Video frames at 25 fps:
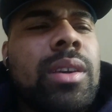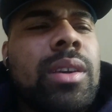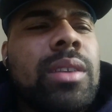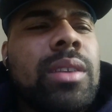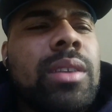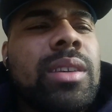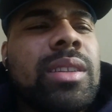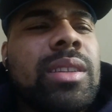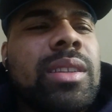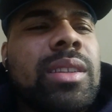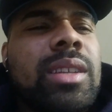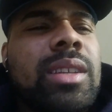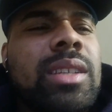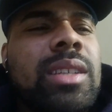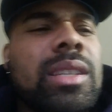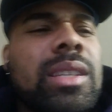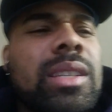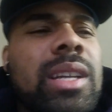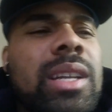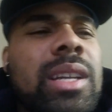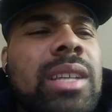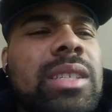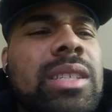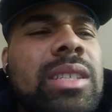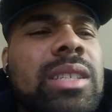Yeah, thanks a
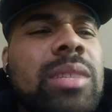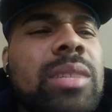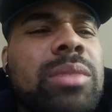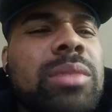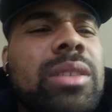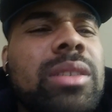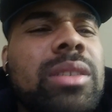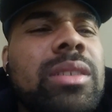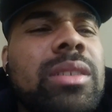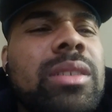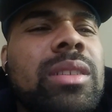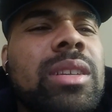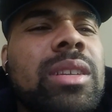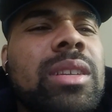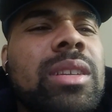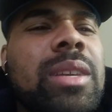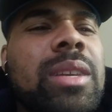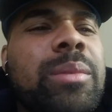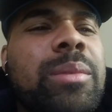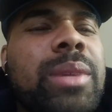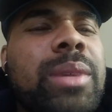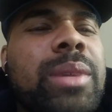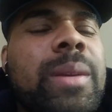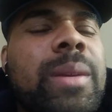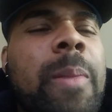lot, Simply. Good
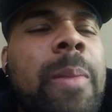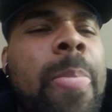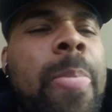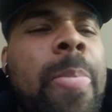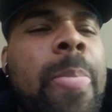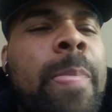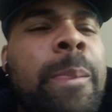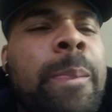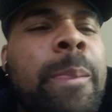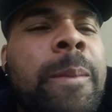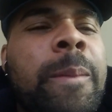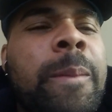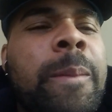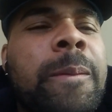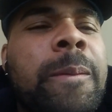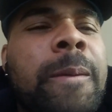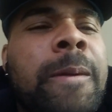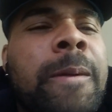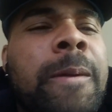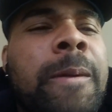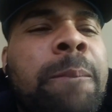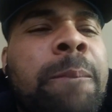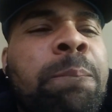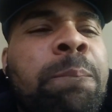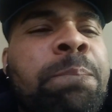looking, man.
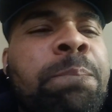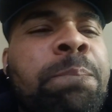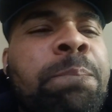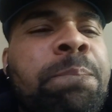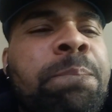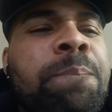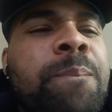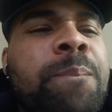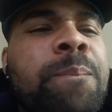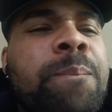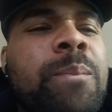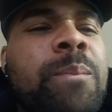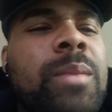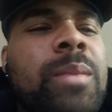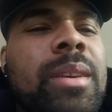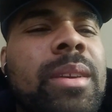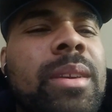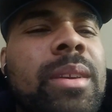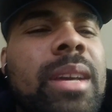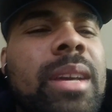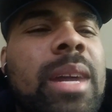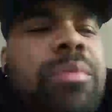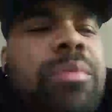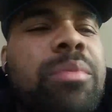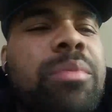I
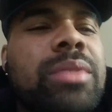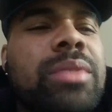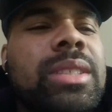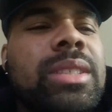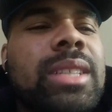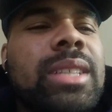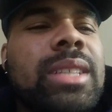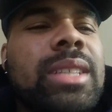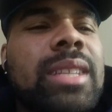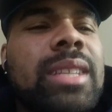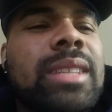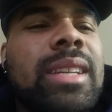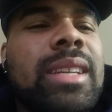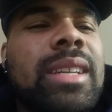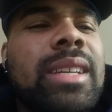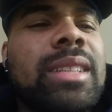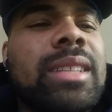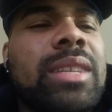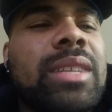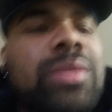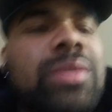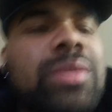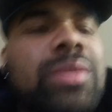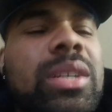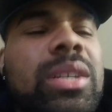appreciate that.
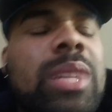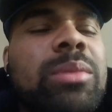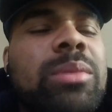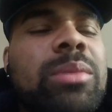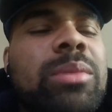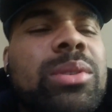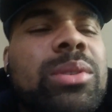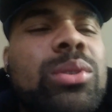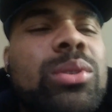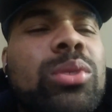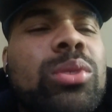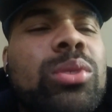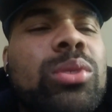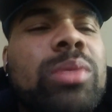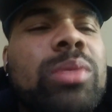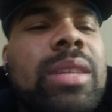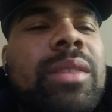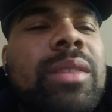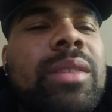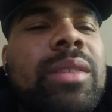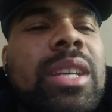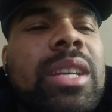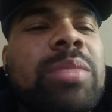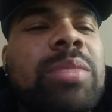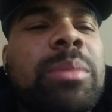Thanks for coming through, or
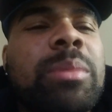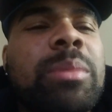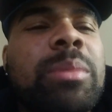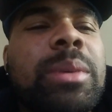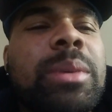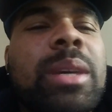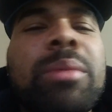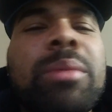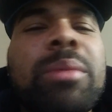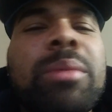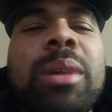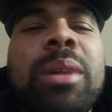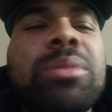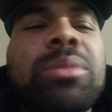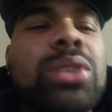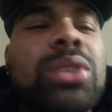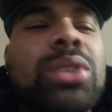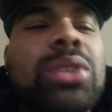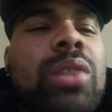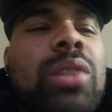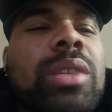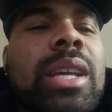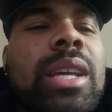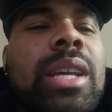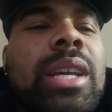whatever case may be. I'm
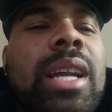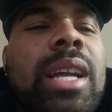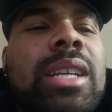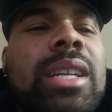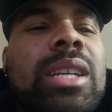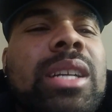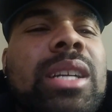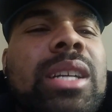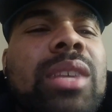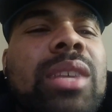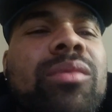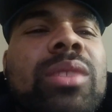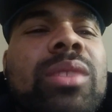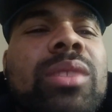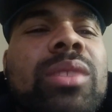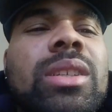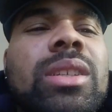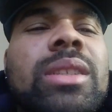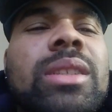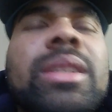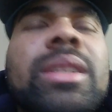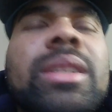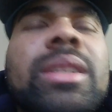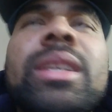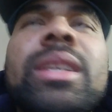sorry that I couldn't
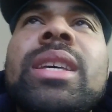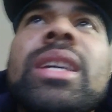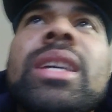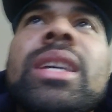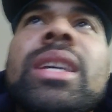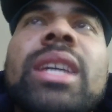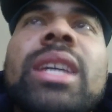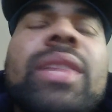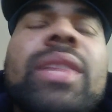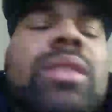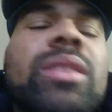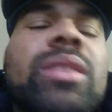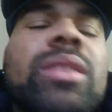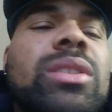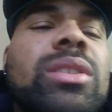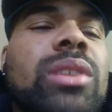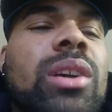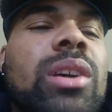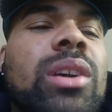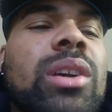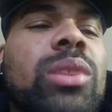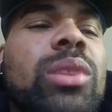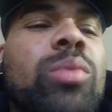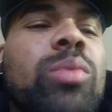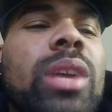really give it to
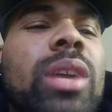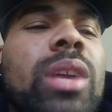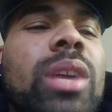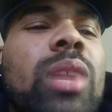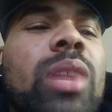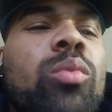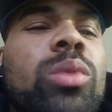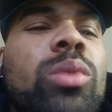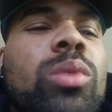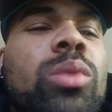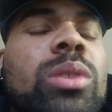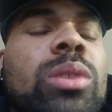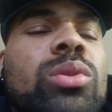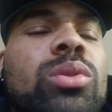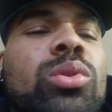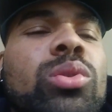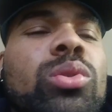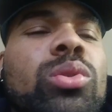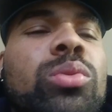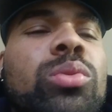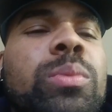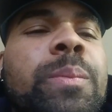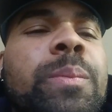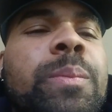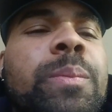y'all the way I wanted to,